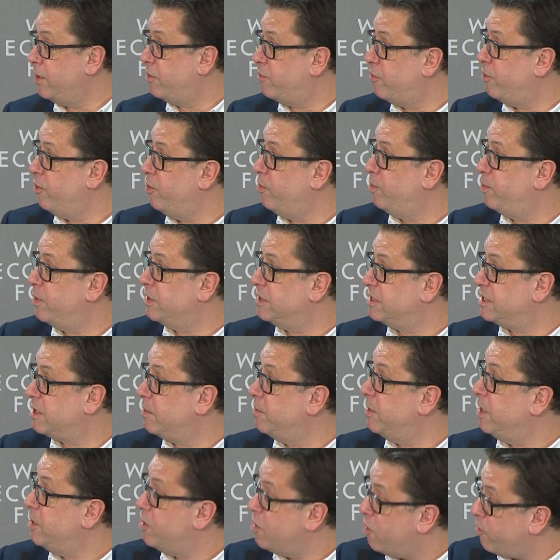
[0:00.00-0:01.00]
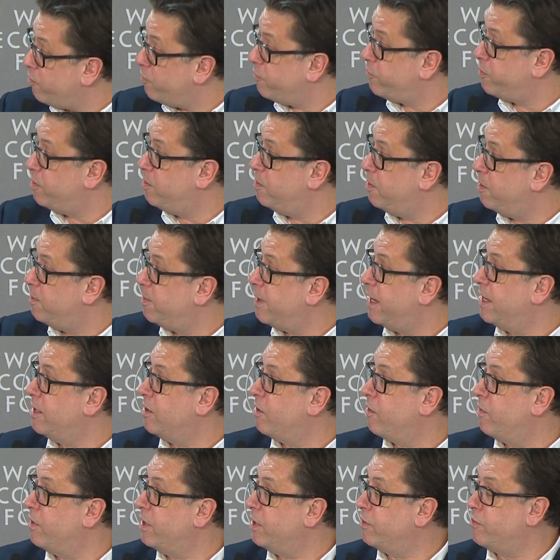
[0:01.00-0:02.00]
group and somebody not from a
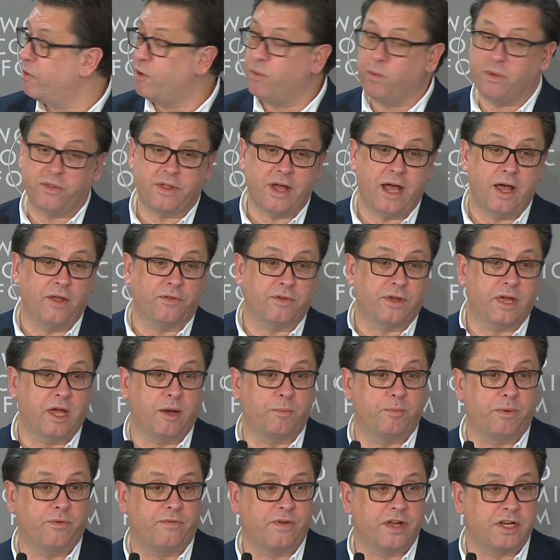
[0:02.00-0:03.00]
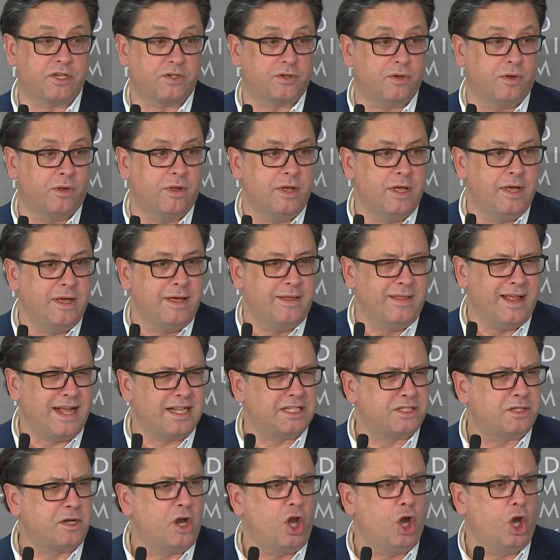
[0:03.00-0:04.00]
minority group with a healthcare professional.
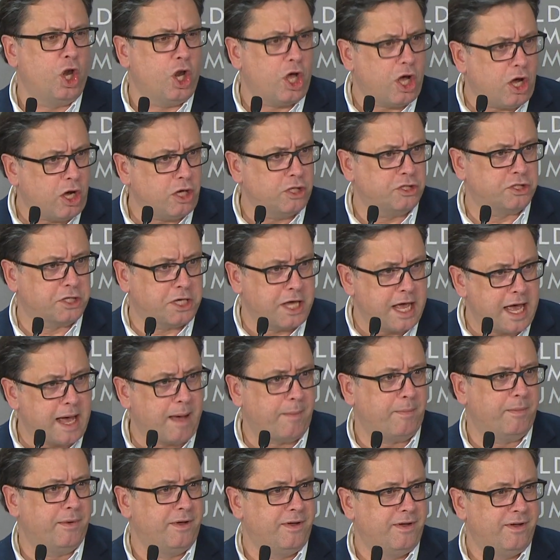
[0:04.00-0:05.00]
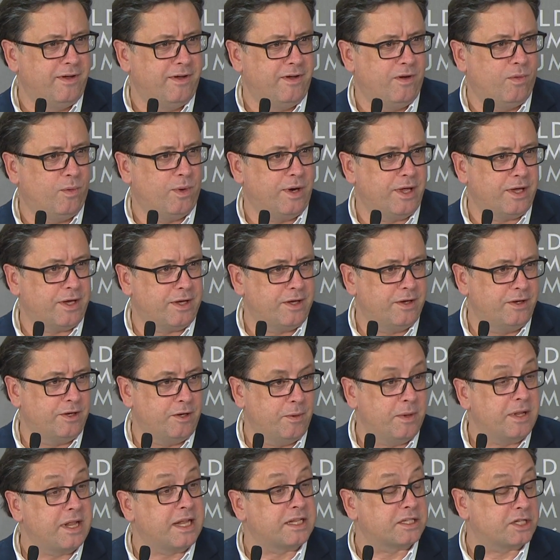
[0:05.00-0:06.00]
That's a large gap for what it can
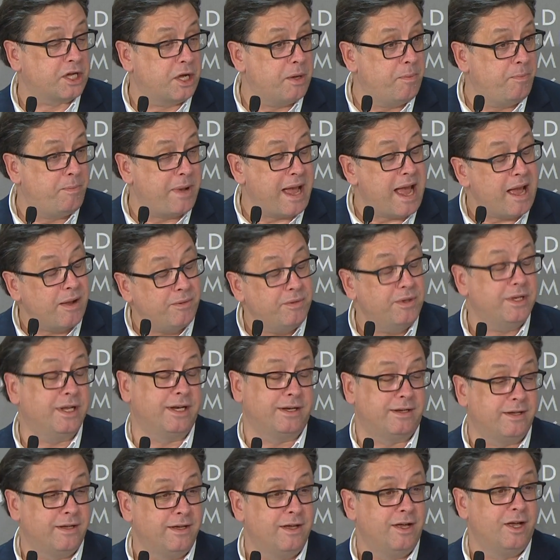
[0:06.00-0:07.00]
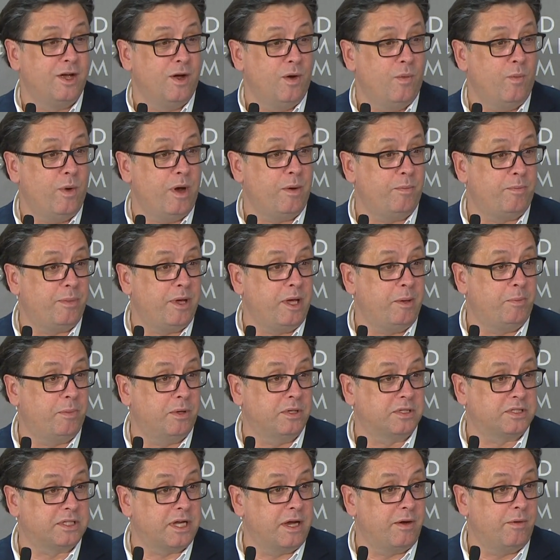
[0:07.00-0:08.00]
do, and that's compounded when
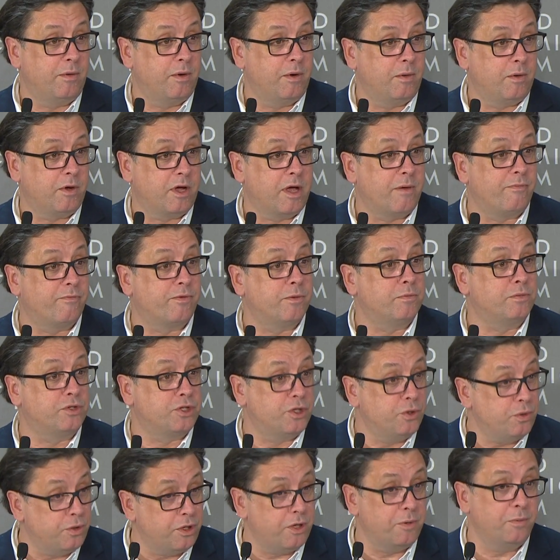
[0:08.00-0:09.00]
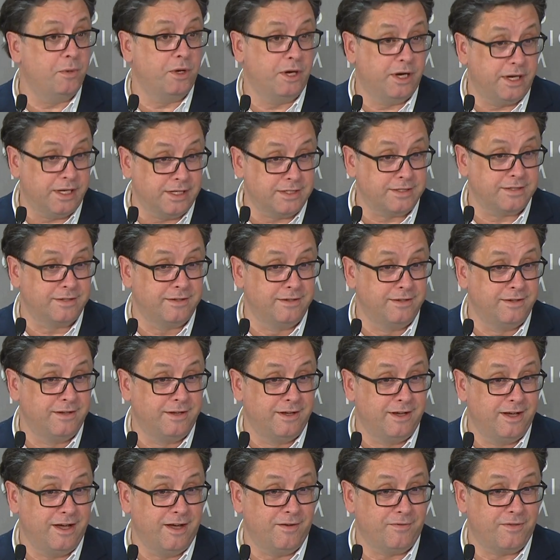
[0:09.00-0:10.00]
people say come from two communities
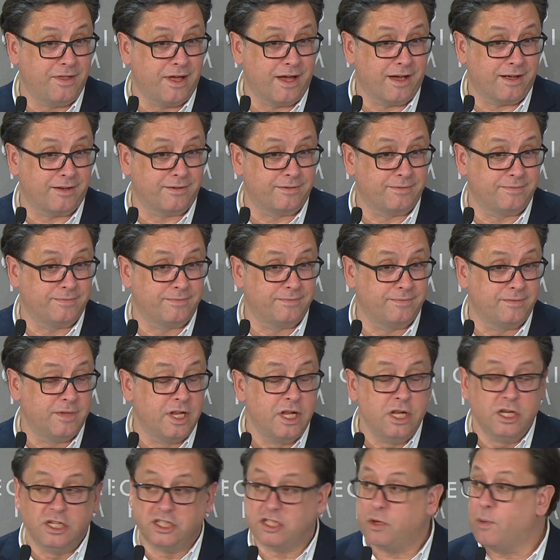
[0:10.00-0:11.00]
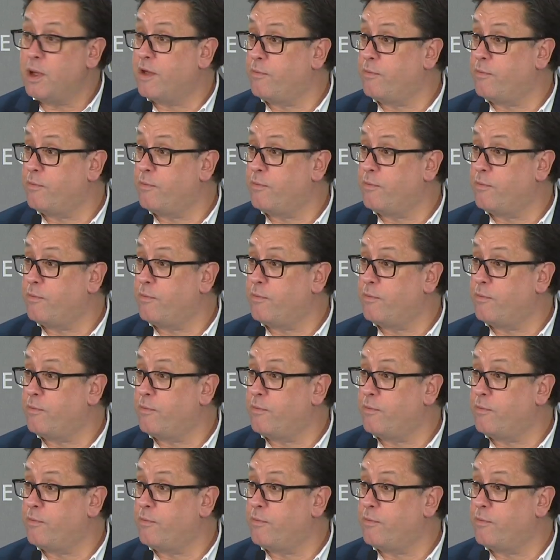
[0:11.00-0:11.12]
of that. So we